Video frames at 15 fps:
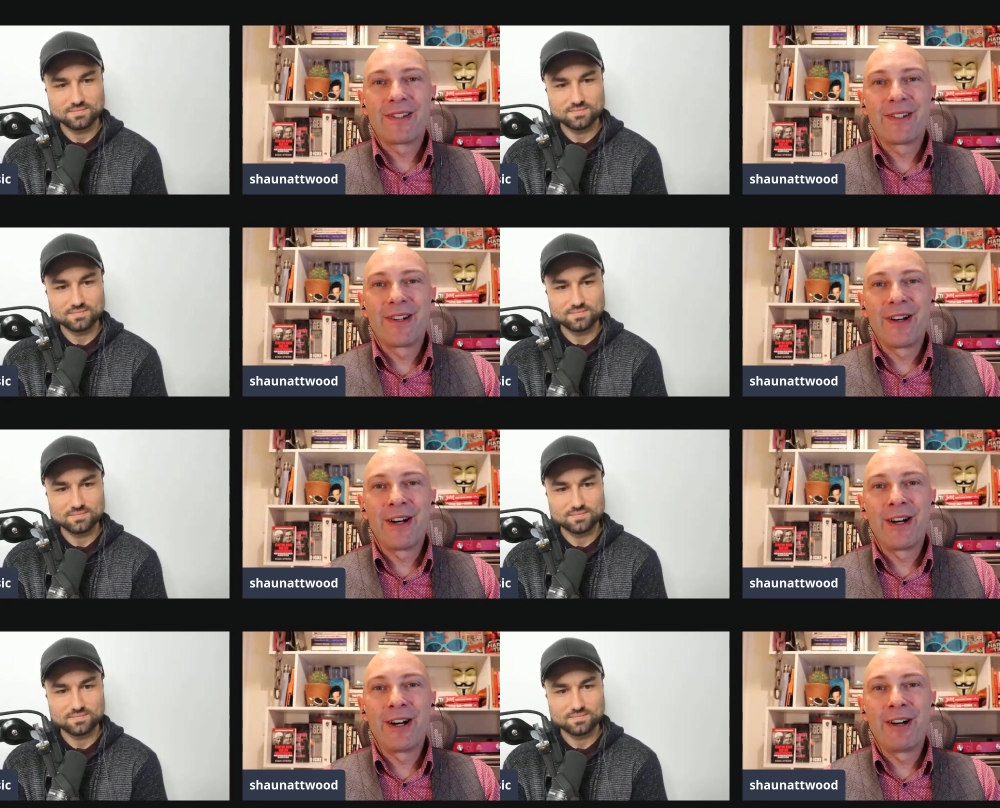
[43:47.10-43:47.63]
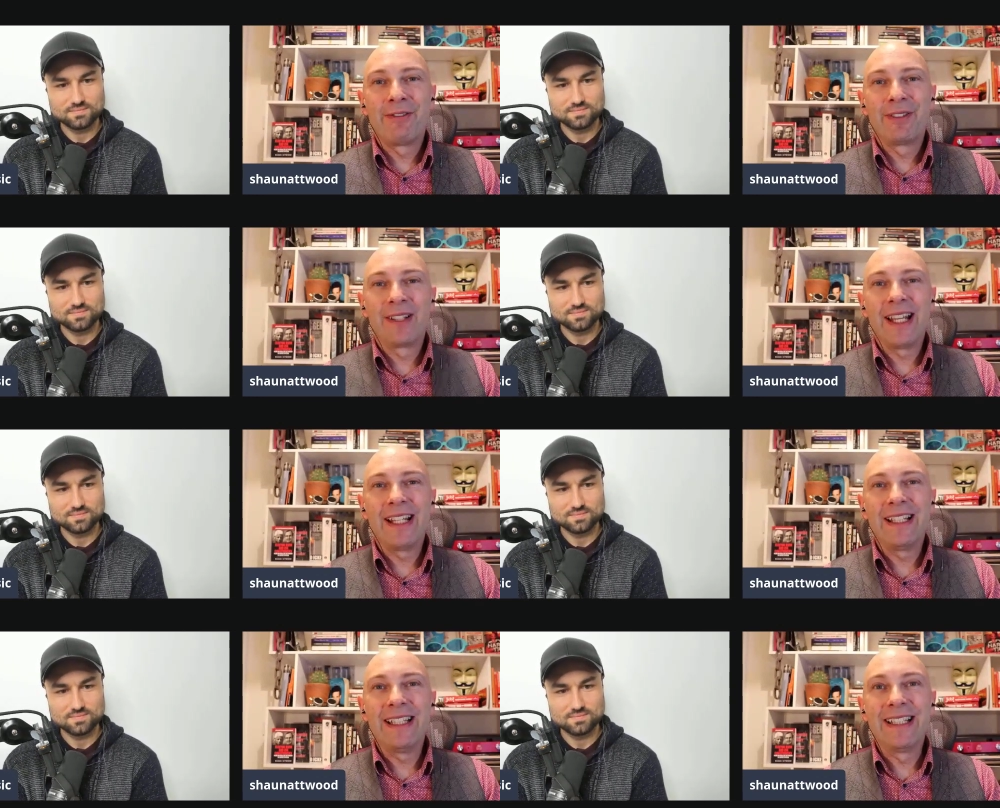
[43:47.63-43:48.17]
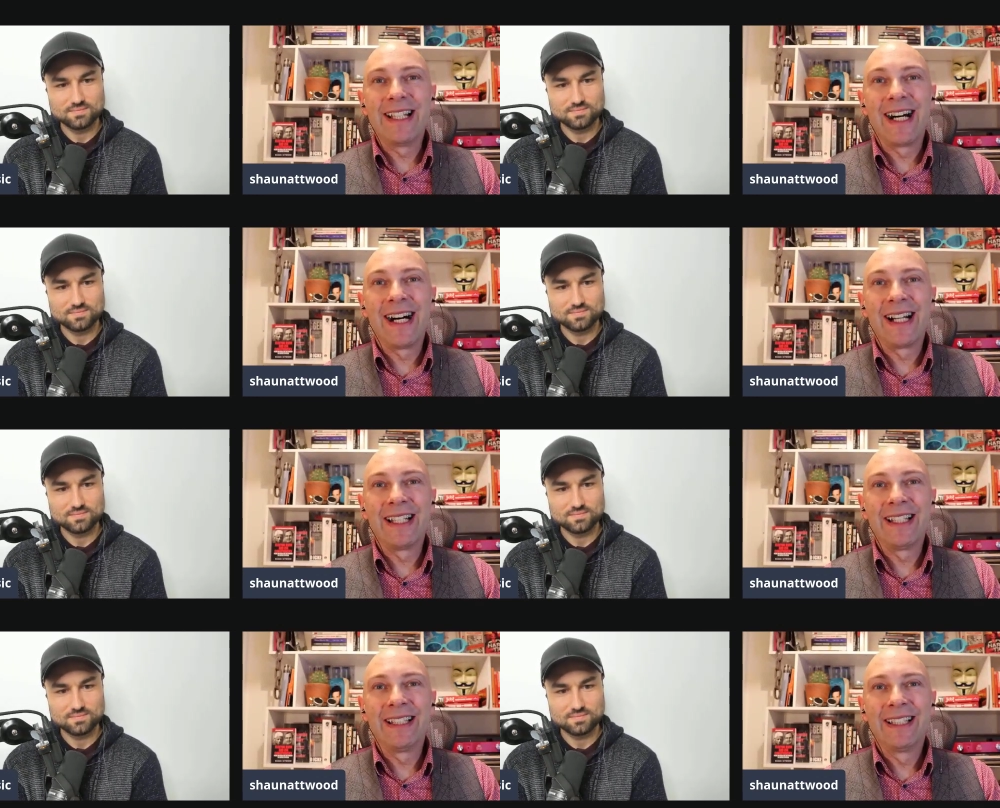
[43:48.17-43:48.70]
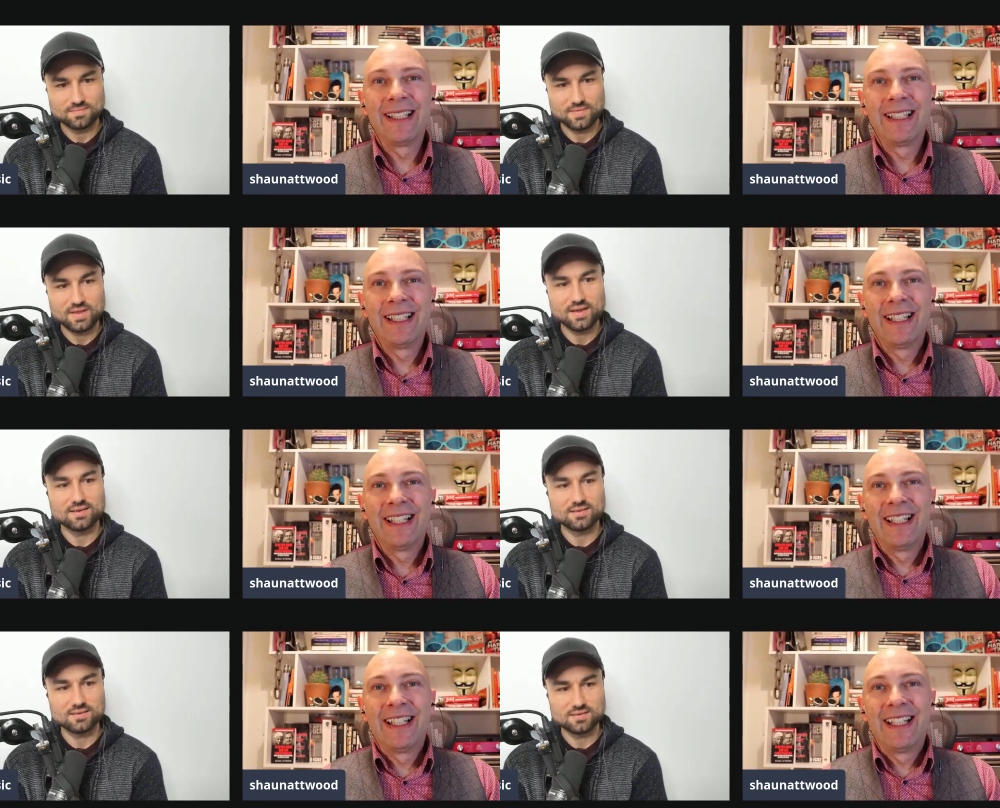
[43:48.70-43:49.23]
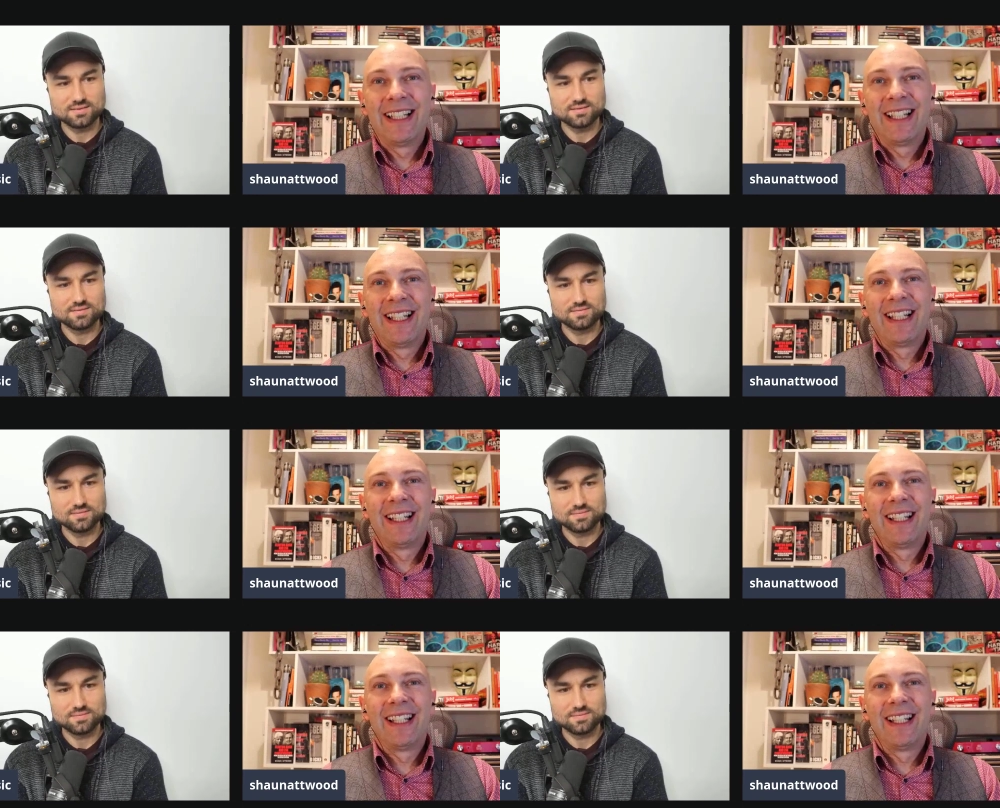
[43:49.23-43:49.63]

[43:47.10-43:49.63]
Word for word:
Speaker 1: of Lady Di. Yes.